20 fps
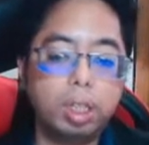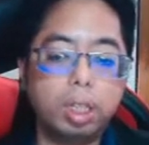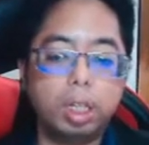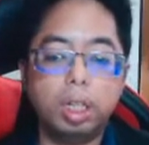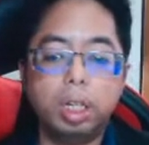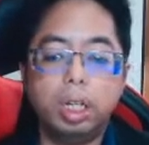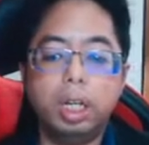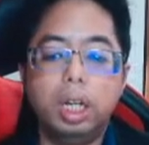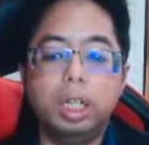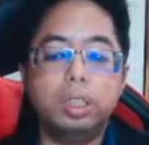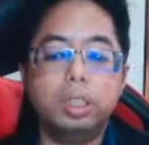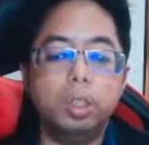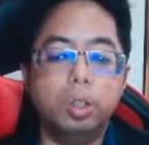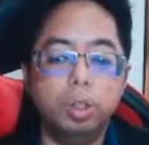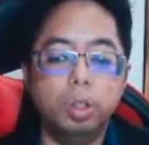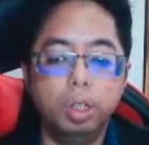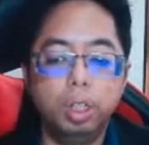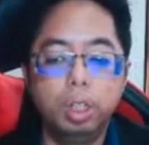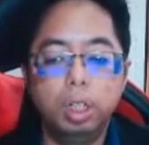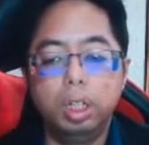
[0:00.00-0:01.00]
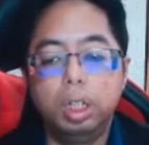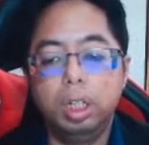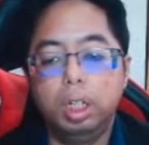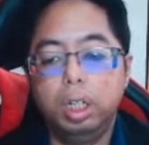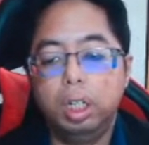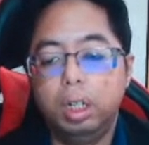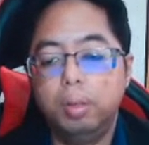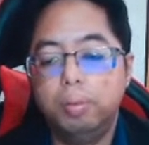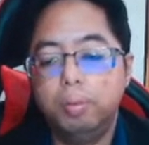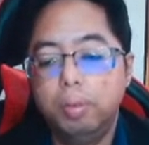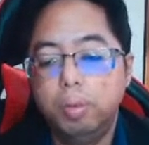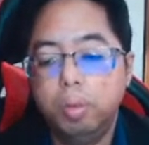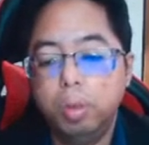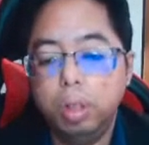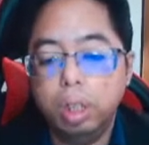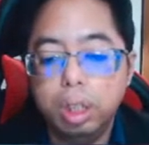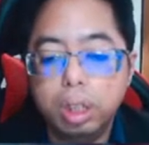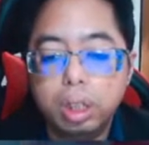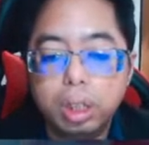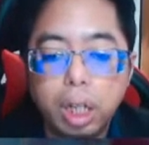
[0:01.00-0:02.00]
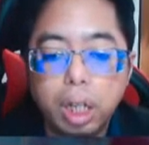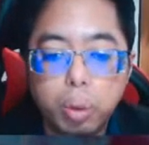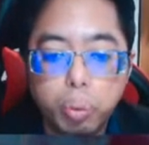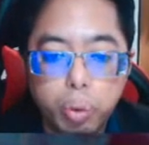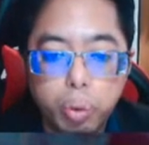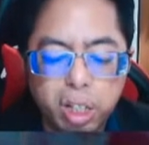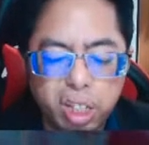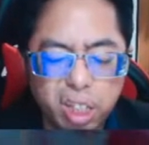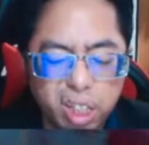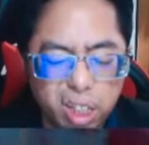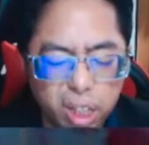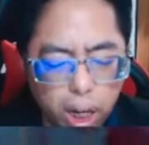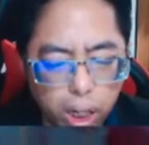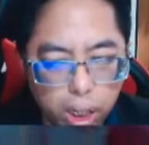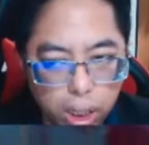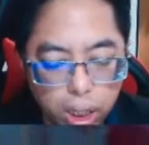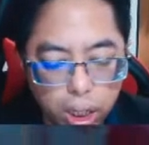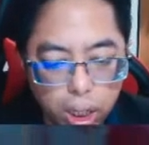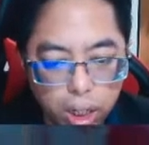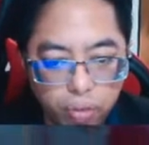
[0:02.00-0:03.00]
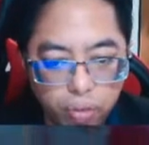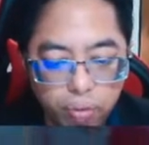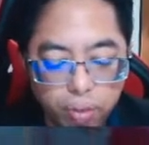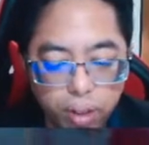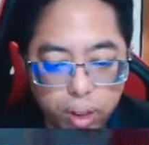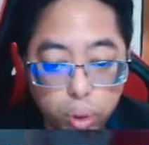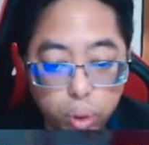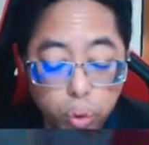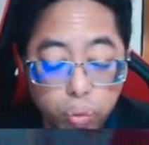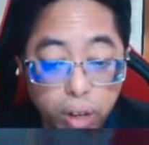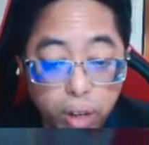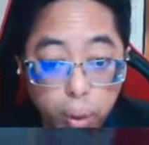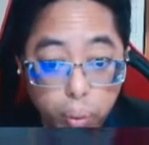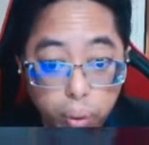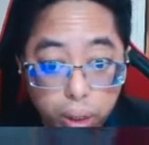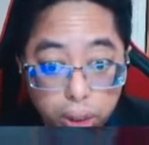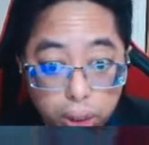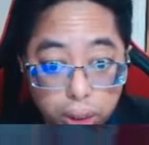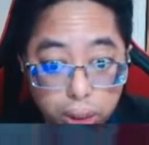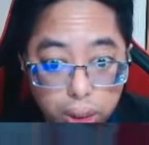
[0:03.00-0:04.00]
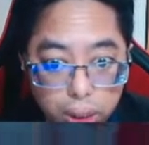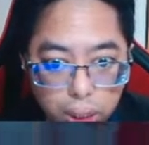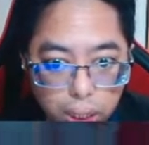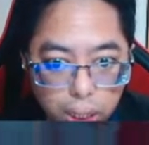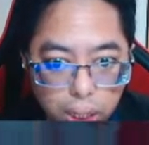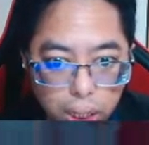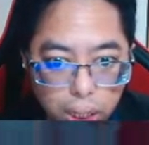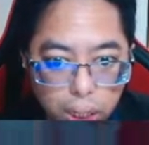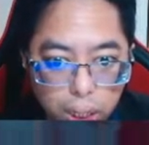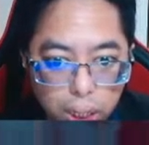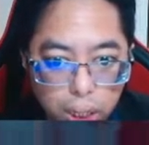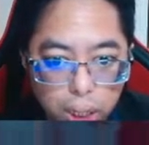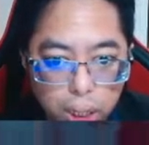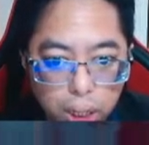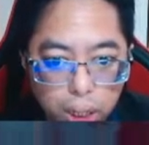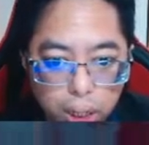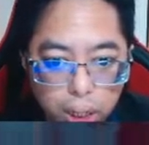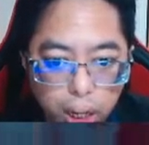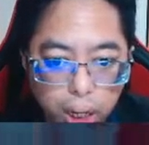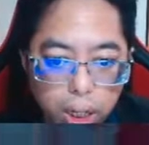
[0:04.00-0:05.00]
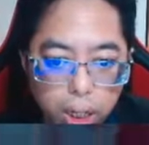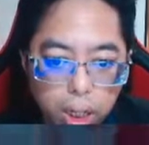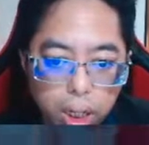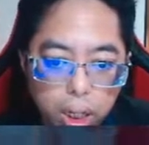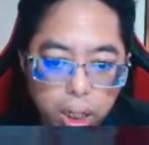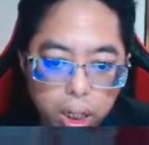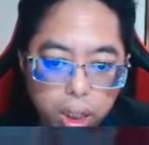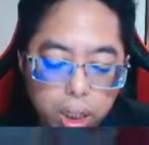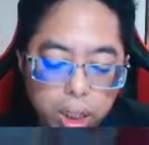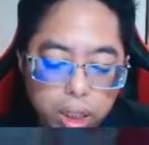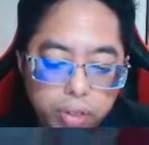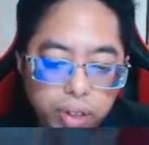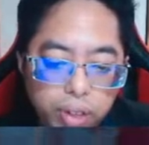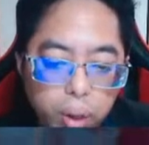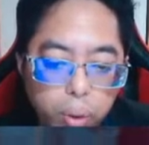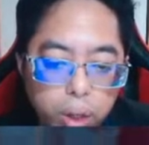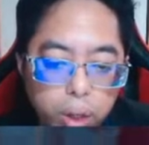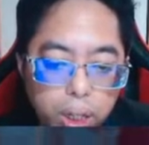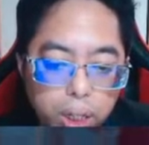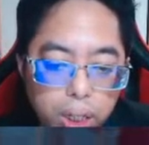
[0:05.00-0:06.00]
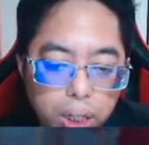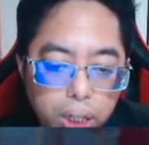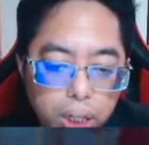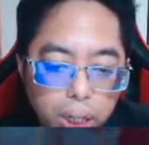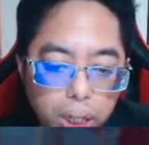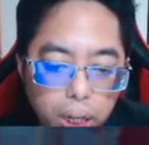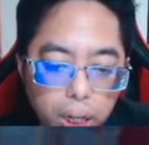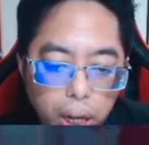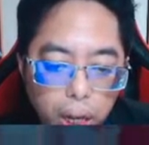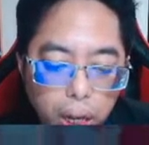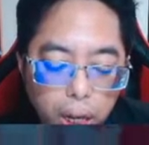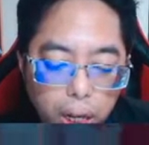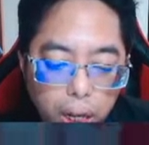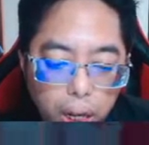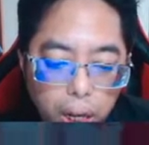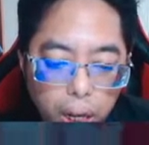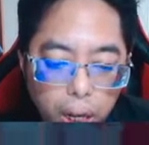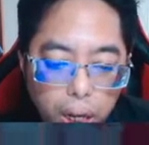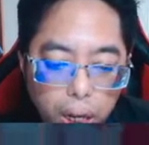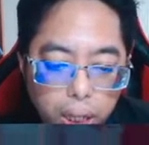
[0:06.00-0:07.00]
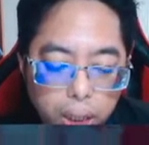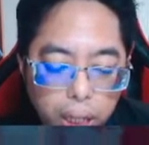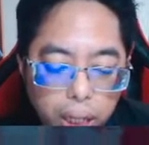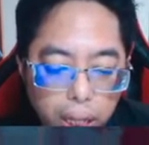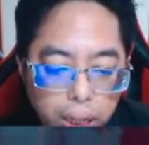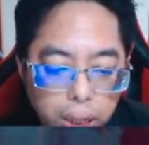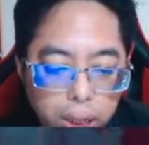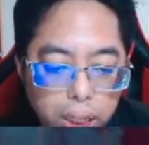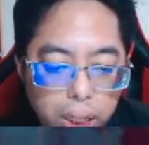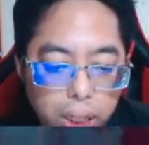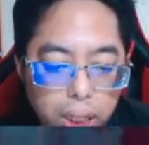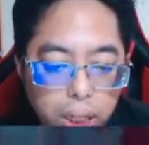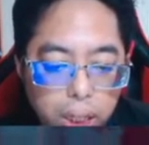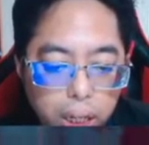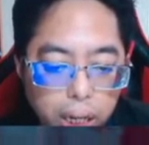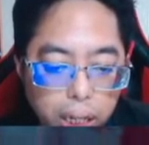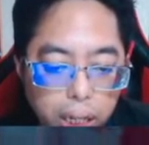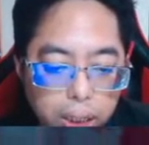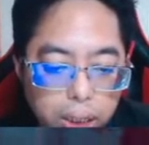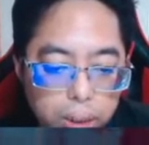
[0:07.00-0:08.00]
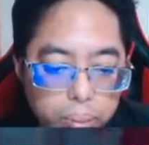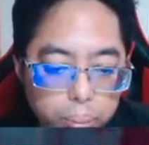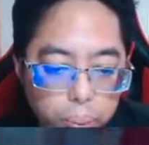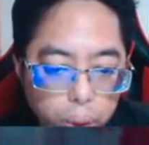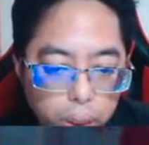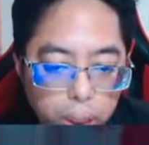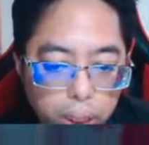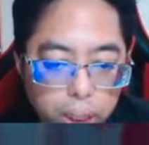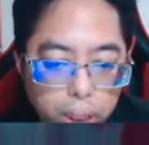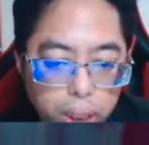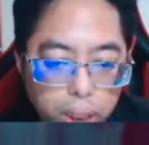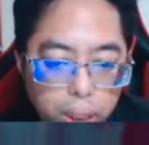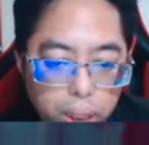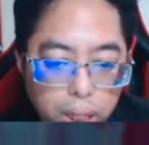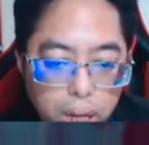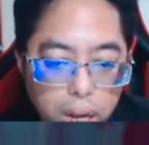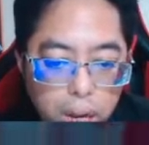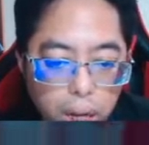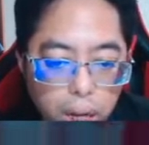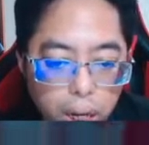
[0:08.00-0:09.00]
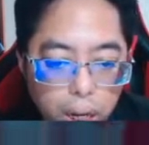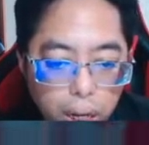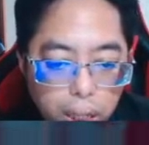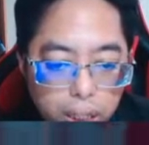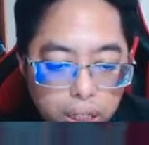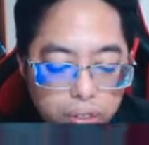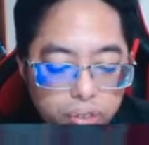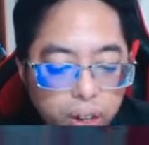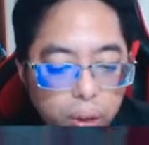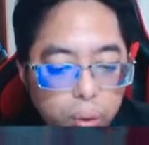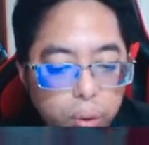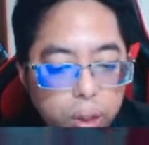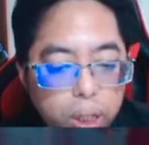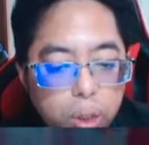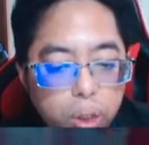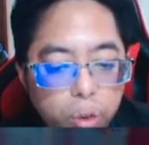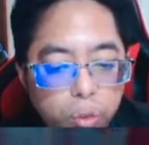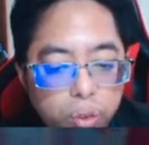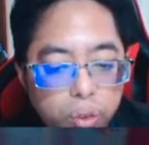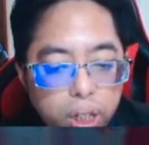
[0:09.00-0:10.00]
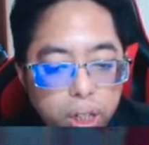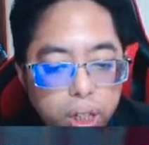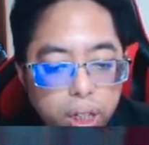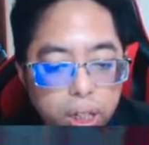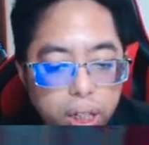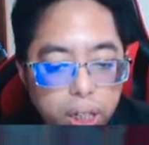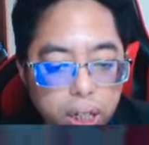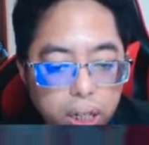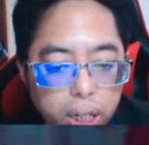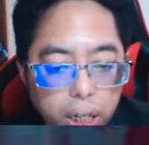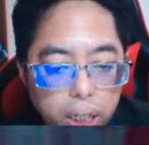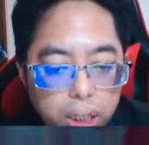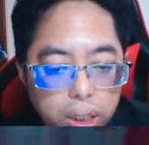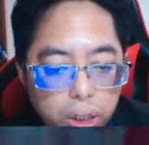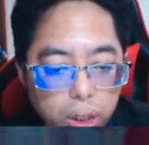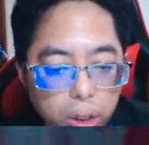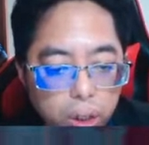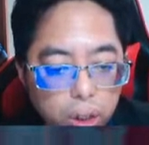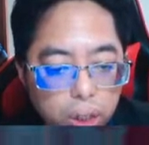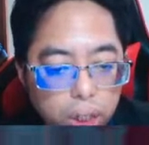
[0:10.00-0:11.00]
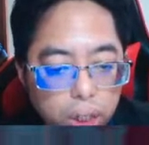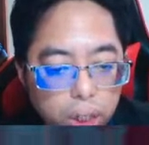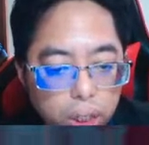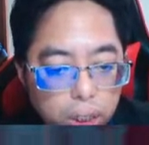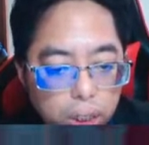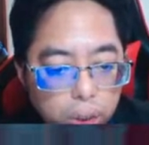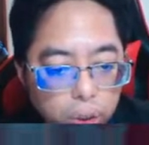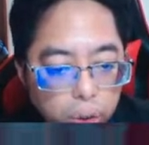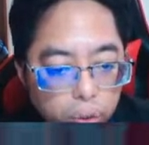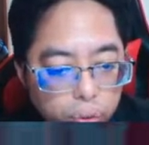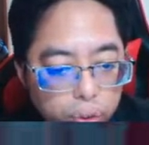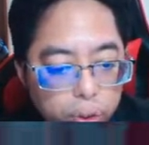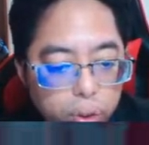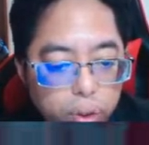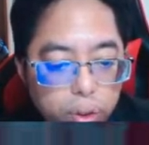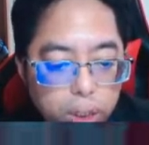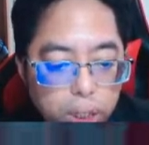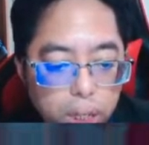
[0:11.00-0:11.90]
Okay, so you start with two flowers, right? This flower, the anther creates pollen, and this flower, the ovary creates the ovule.